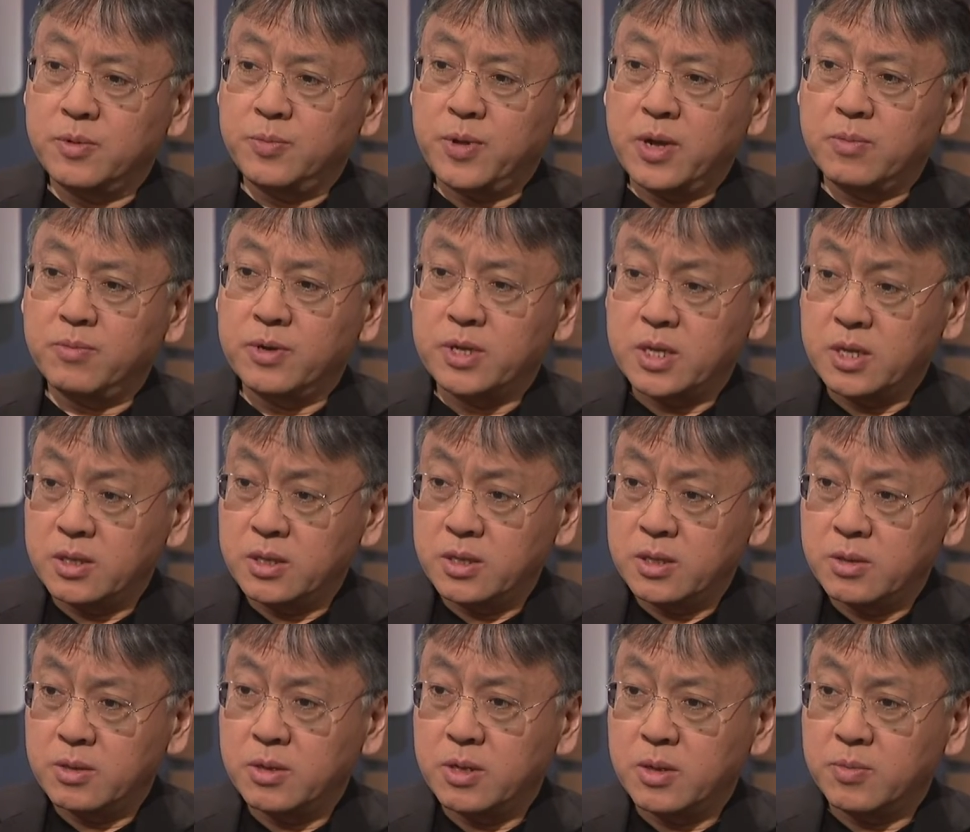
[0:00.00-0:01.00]
Republican
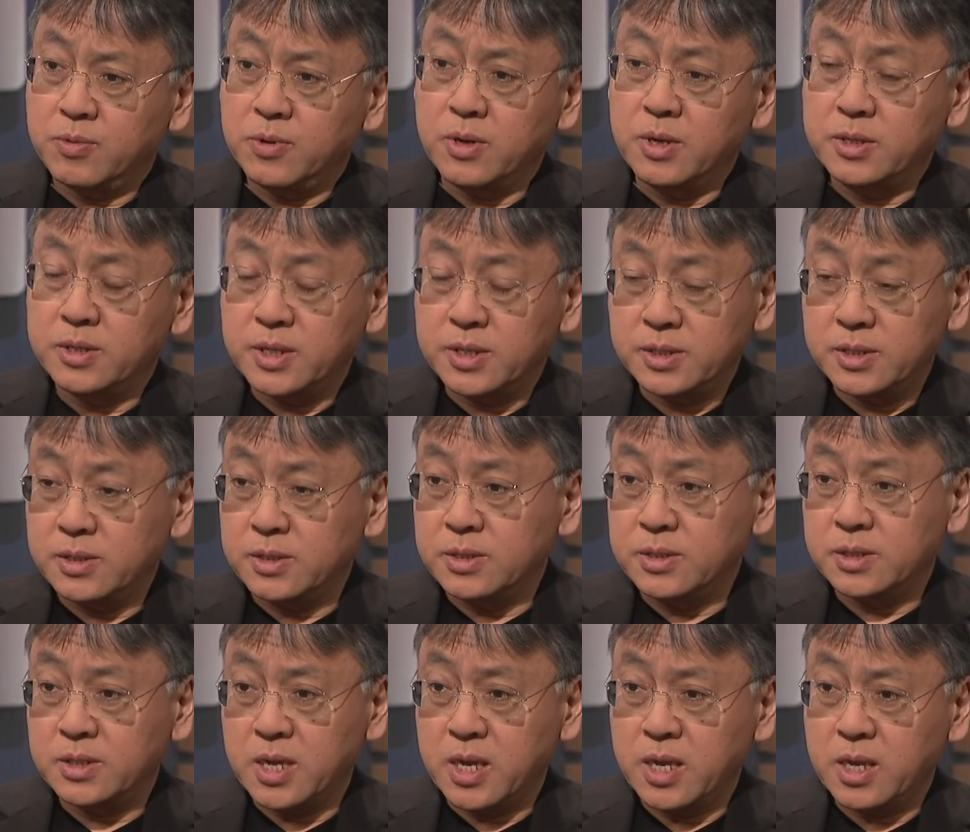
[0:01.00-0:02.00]
politicians
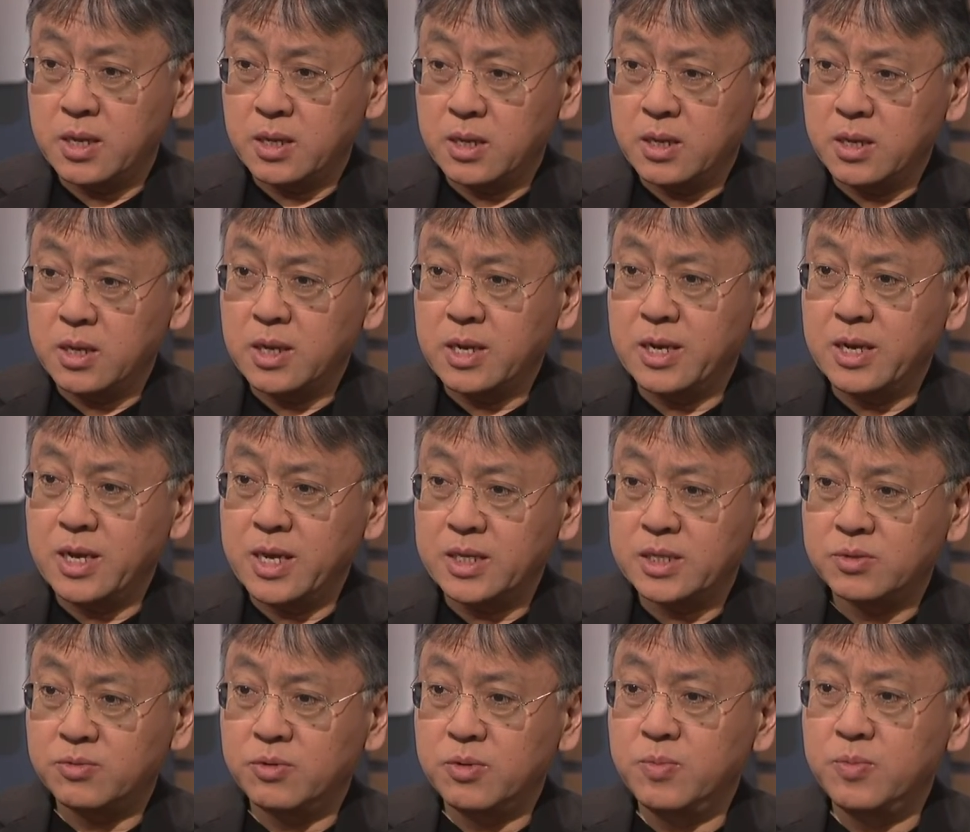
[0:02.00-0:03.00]
saying, you know,
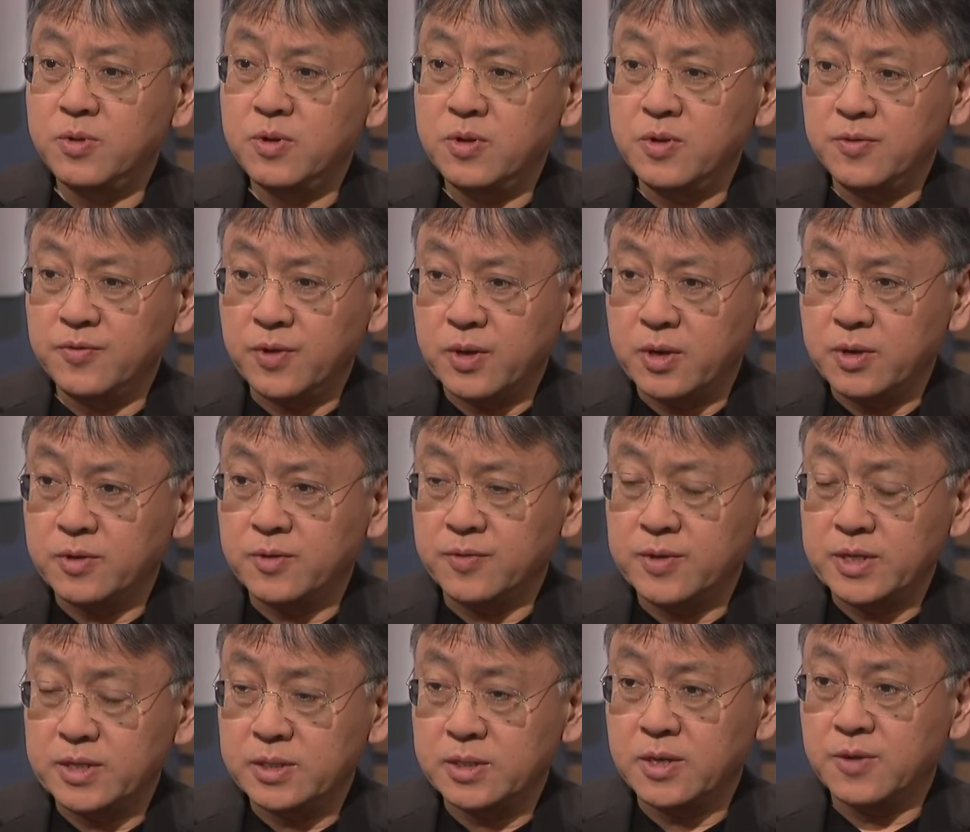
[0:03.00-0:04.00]
let's remove a lot of
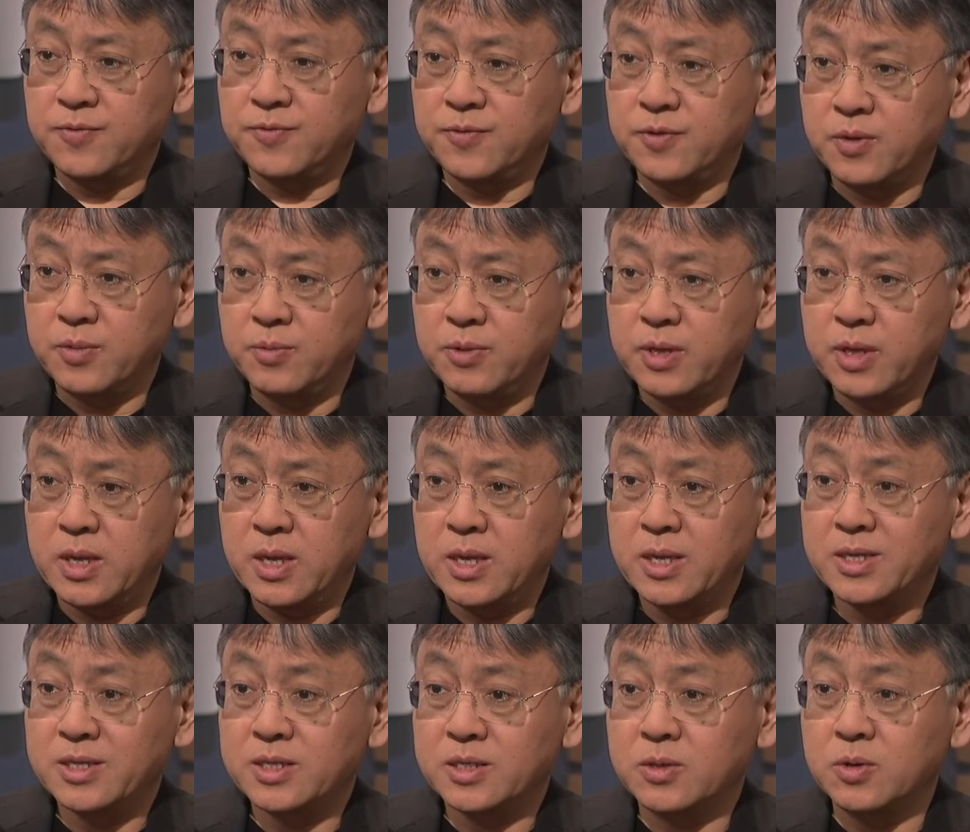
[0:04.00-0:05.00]
this stuff from the
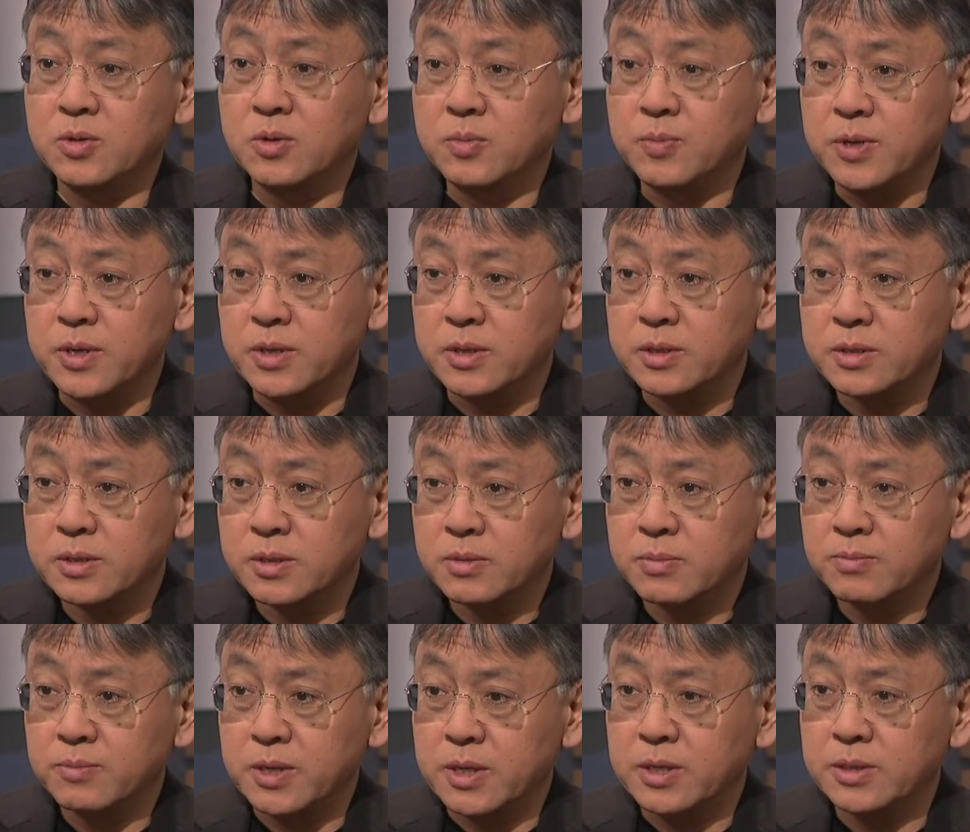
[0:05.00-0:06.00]
school books
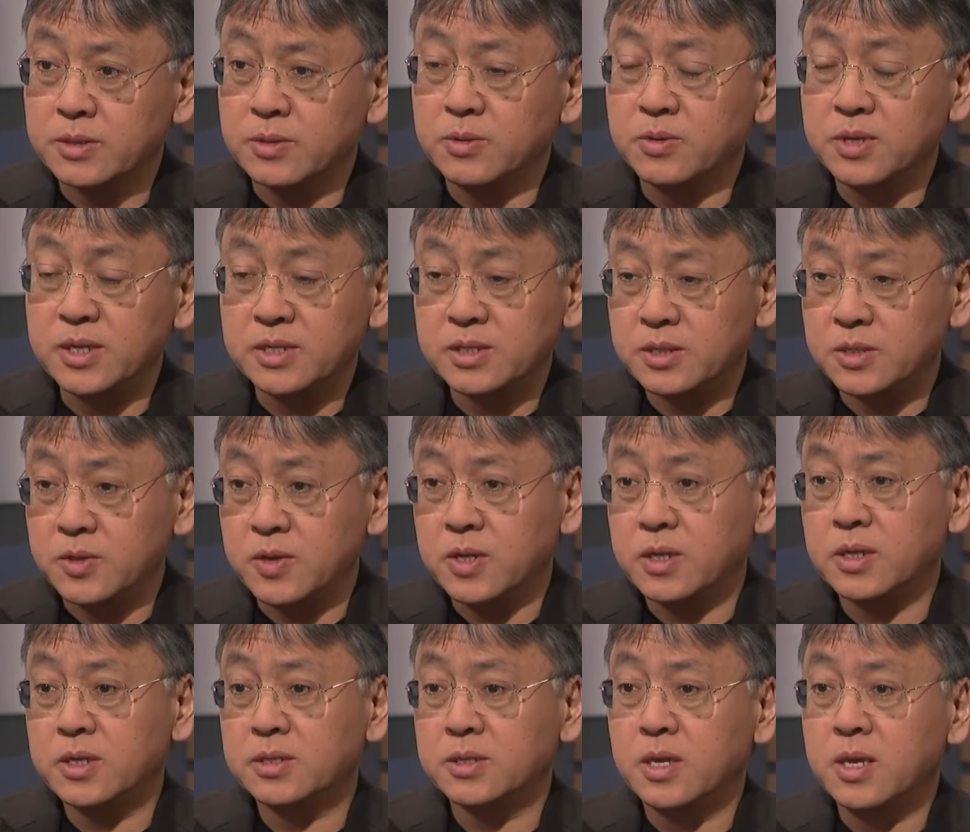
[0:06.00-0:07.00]
because all it's
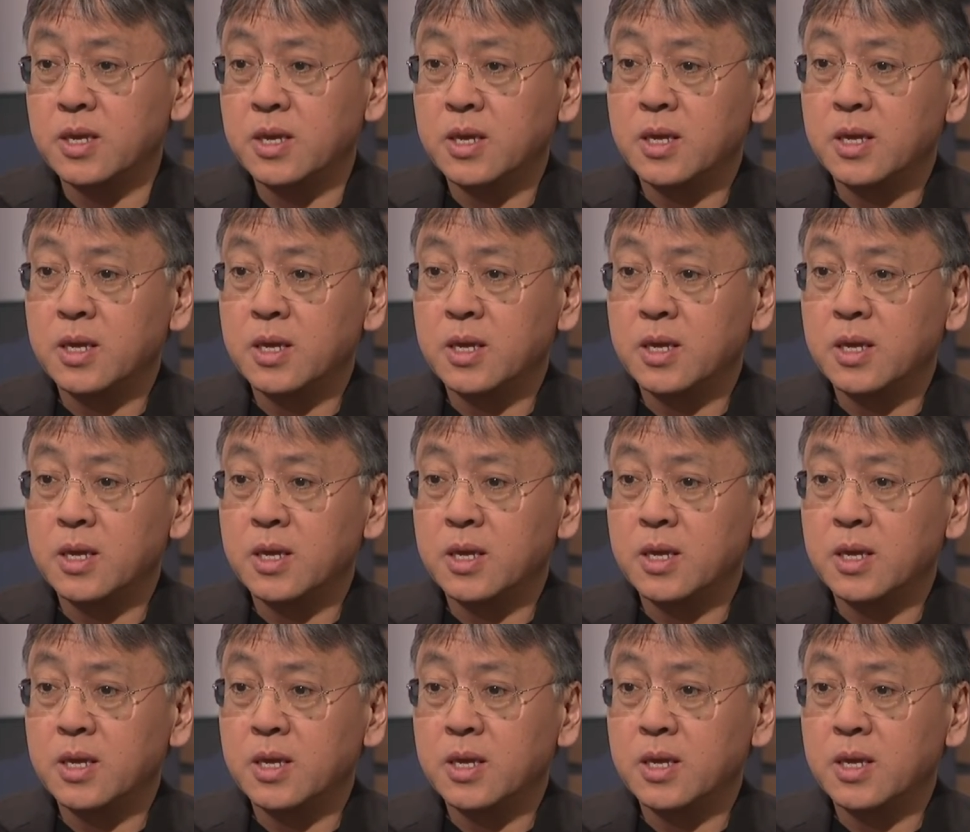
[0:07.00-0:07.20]
doing is